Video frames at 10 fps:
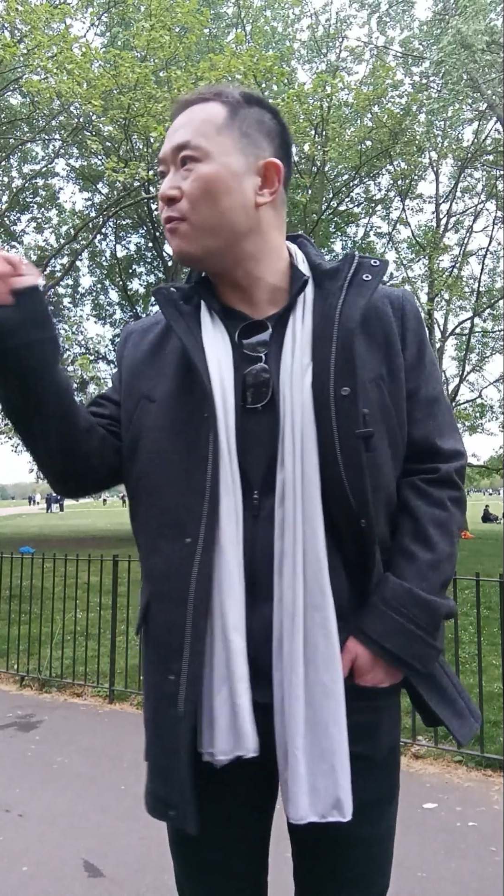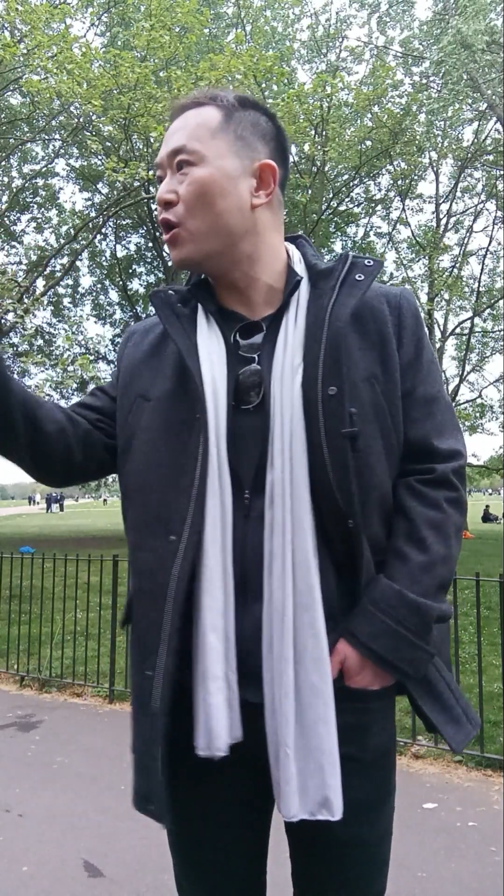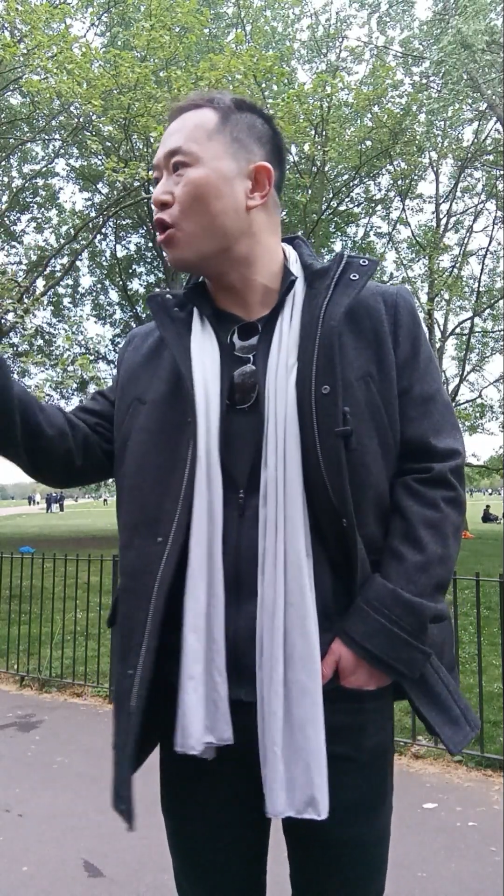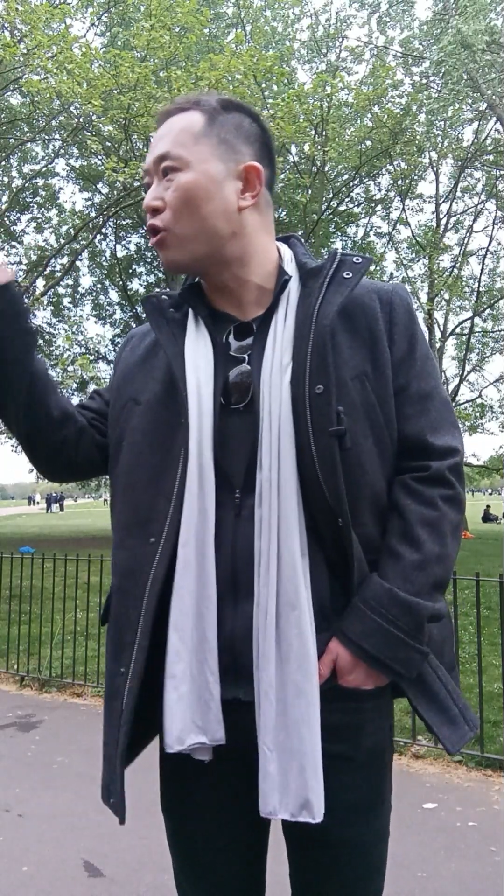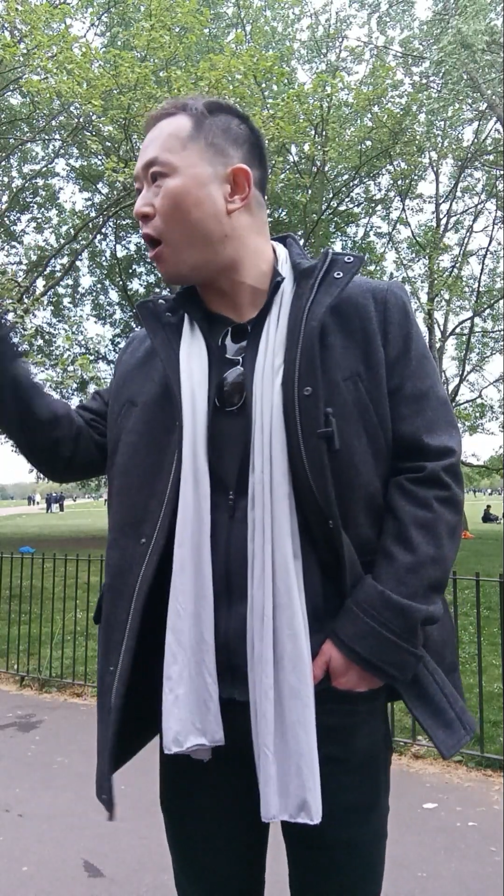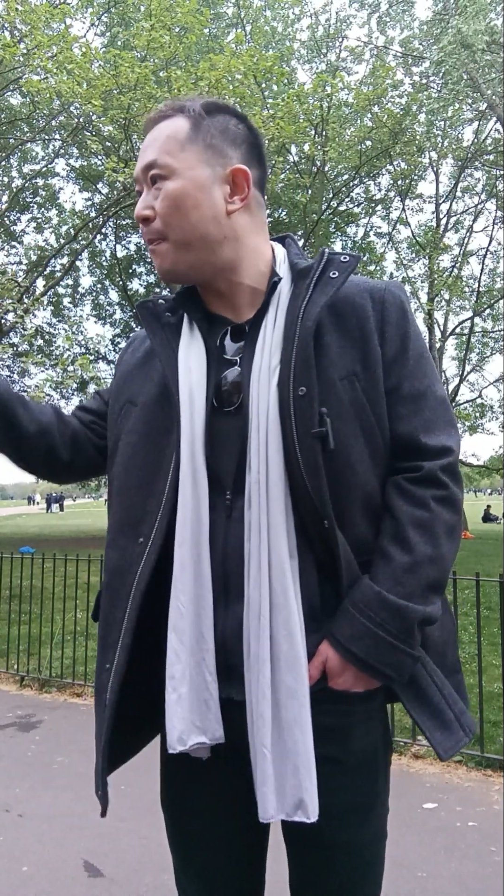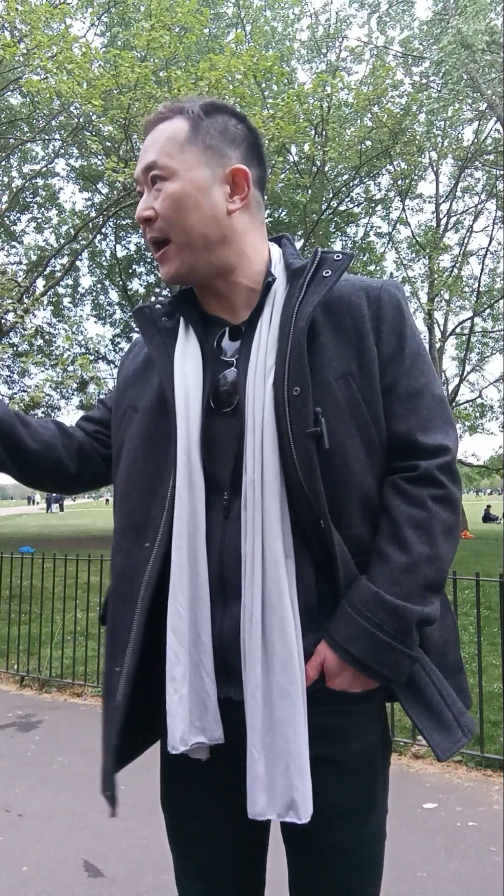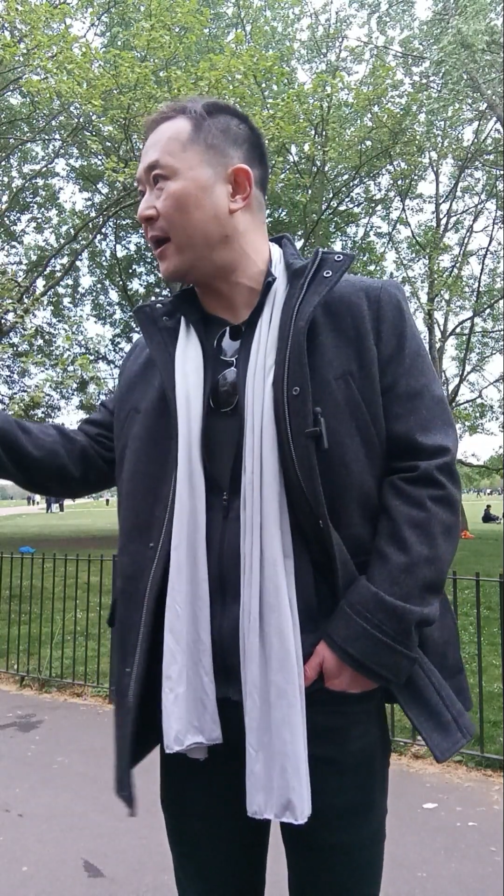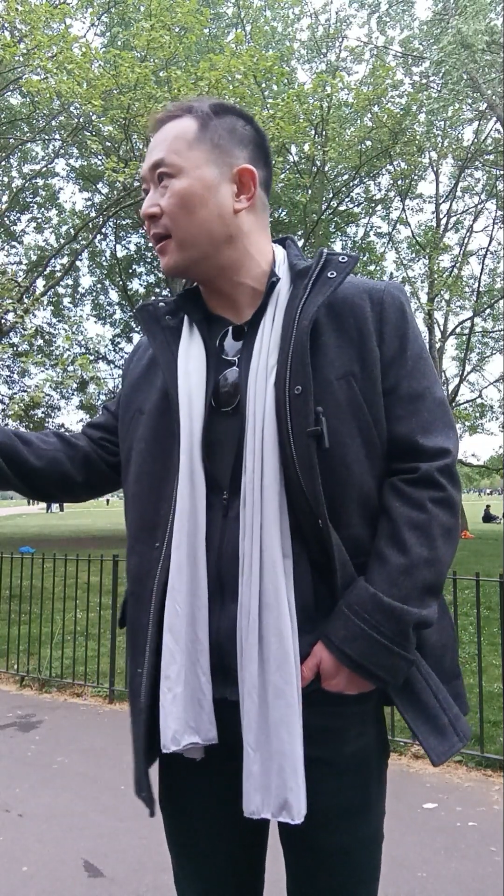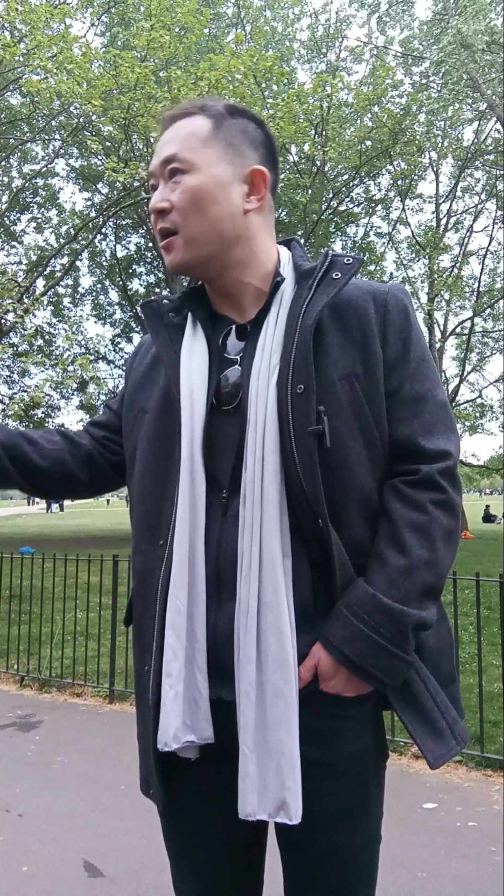copy
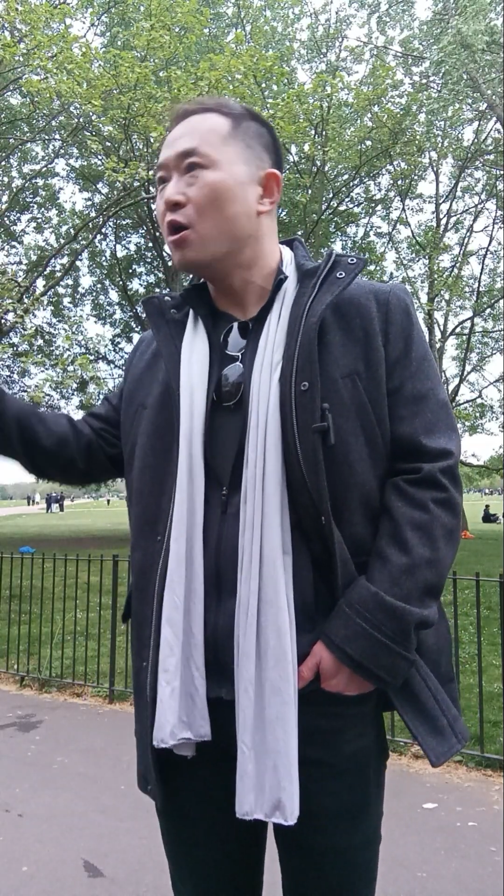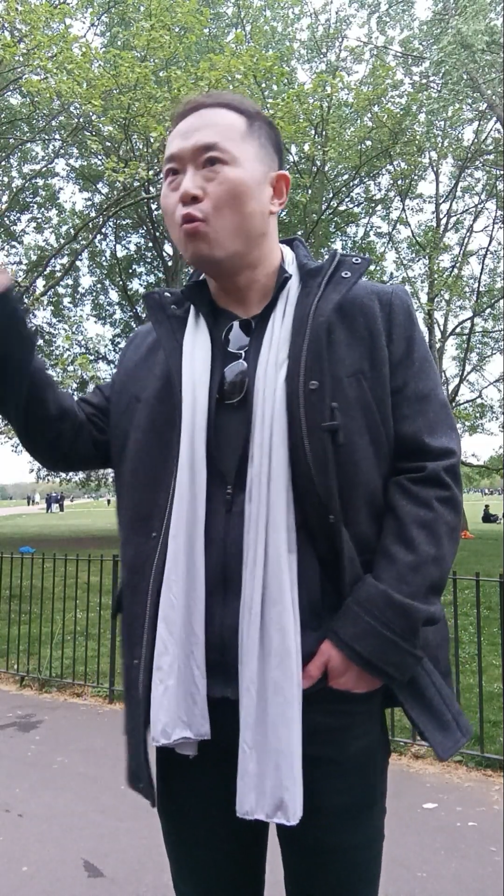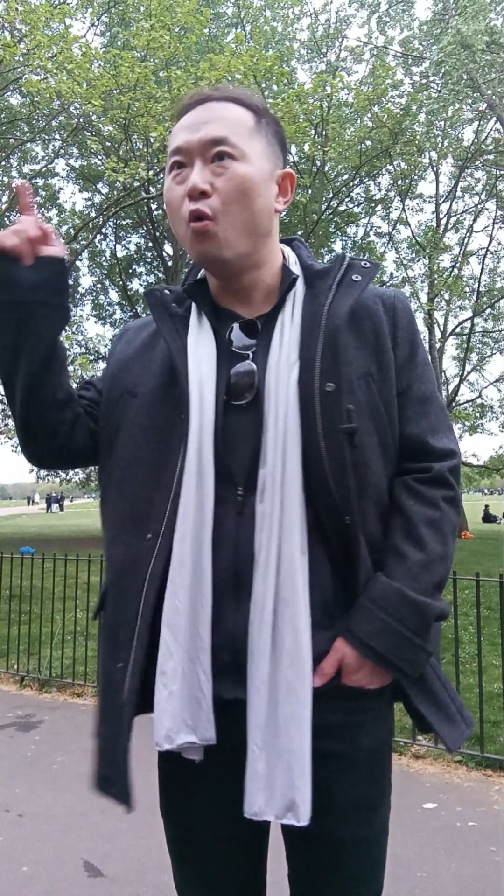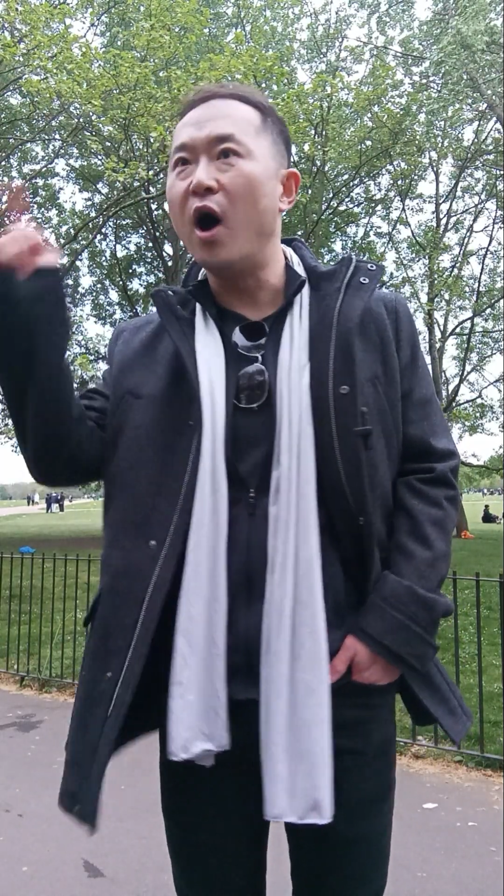what